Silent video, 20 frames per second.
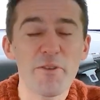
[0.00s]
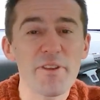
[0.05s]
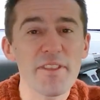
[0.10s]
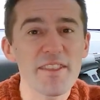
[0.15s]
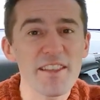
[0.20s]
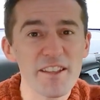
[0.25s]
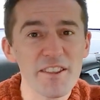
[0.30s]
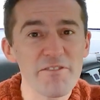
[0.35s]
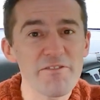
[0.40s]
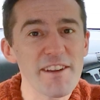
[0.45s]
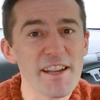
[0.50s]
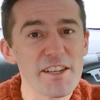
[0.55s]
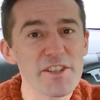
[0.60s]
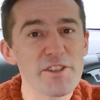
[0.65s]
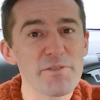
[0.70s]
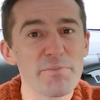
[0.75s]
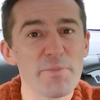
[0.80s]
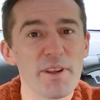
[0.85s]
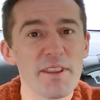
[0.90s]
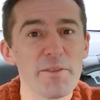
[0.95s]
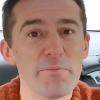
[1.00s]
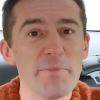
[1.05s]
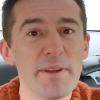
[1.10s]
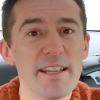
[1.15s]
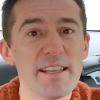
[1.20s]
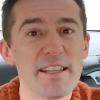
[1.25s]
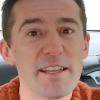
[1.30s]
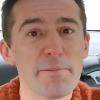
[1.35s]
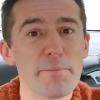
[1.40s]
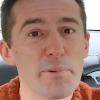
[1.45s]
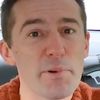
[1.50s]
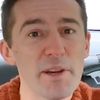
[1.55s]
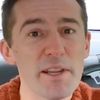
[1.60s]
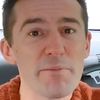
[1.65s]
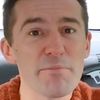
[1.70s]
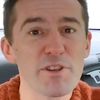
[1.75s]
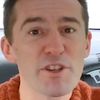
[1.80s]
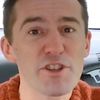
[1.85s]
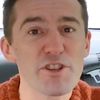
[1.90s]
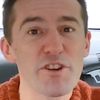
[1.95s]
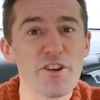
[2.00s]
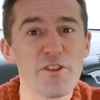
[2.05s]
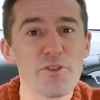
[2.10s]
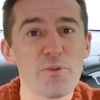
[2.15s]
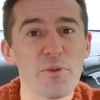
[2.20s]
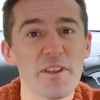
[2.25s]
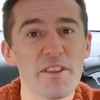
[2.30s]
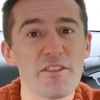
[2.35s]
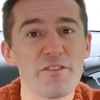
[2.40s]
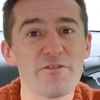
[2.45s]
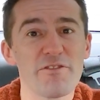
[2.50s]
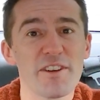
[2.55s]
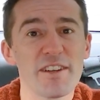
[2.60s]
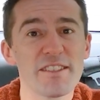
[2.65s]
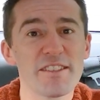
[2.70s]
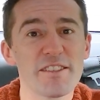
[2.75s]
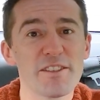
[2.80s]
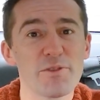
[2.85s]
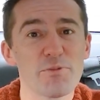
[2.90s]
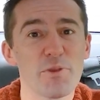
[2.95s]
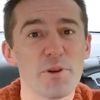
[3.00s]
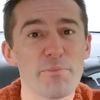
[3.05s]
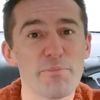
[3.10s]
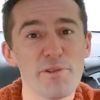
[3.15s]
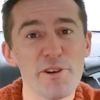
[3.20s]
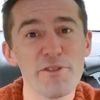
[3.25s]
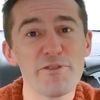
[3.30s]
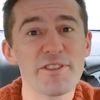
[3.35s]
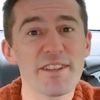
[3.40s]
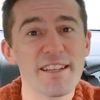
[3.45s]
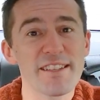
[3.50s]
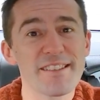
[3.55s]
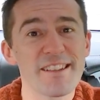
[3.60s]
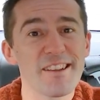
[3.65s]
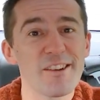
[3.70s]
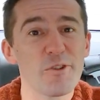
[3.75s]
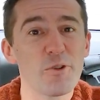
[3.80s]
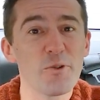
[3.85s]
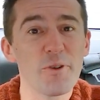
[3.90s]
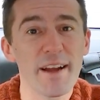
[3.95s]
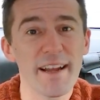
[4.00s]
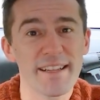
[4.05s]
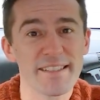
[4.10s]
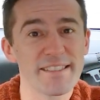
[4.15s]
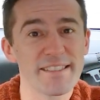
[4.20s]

Now, I think the reaction by the media pretty much showed whether the writers were pro-Tesla or